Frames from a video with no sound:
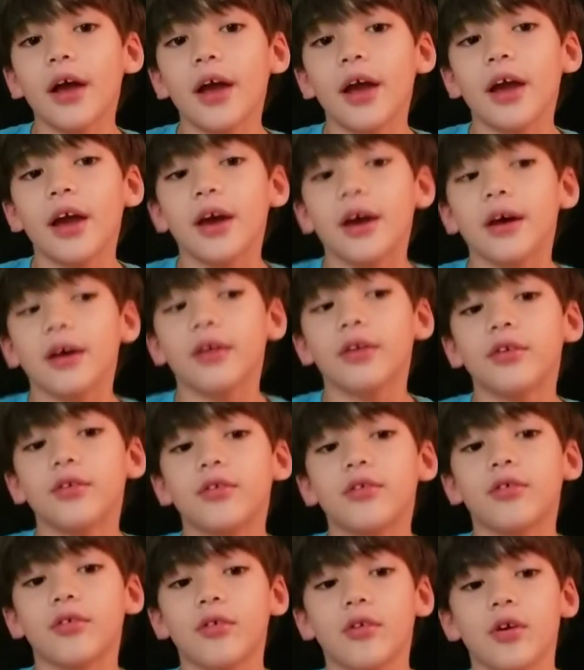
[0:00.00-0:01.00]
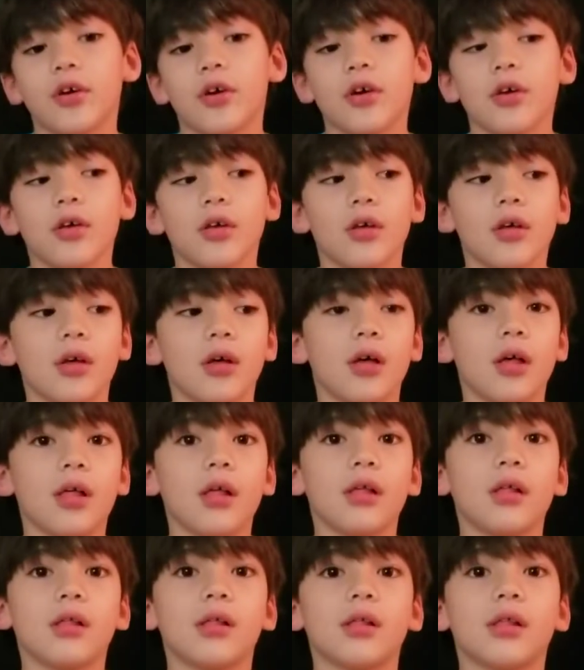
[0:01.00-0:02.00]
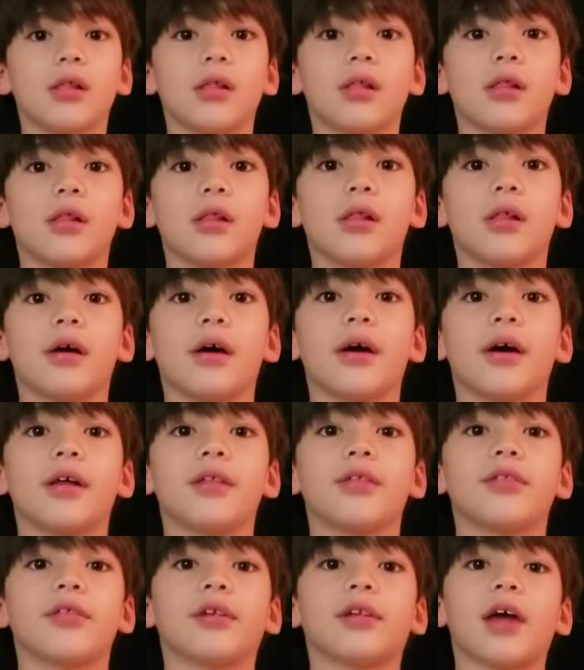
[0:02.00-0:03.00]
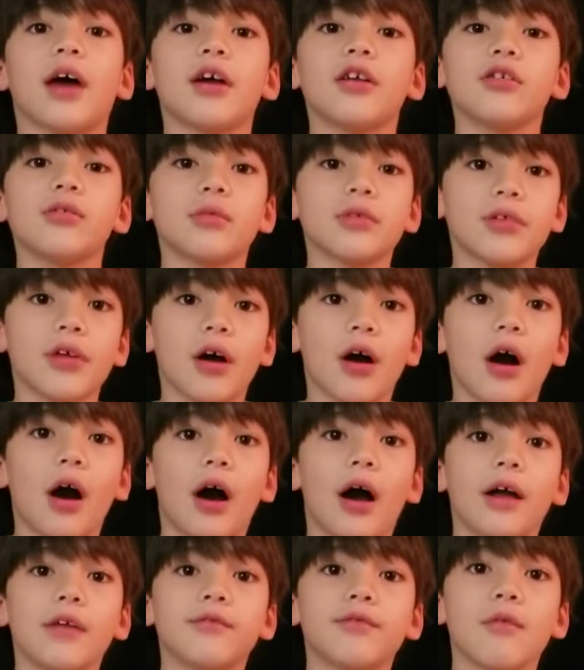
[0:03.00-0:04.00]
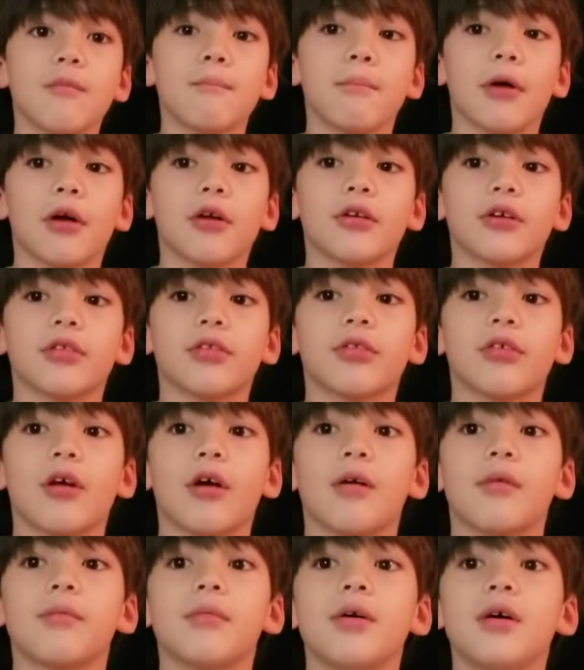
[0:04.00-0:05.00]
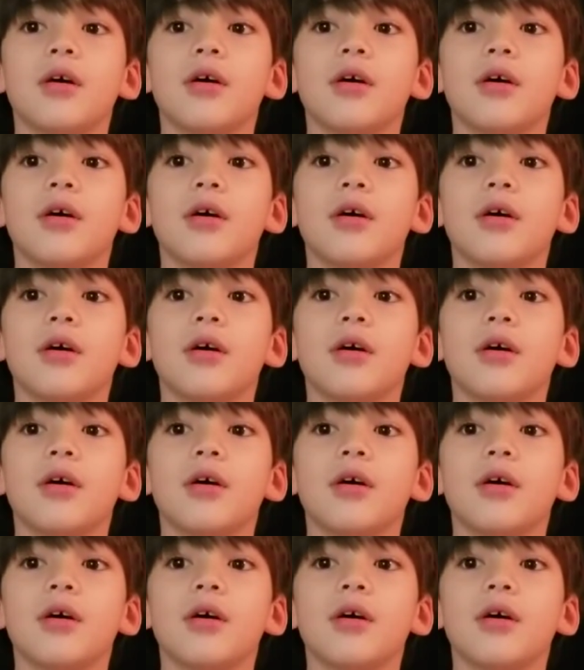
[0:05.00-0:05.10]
And. Stop hitting me. The lighter was hot from burning some.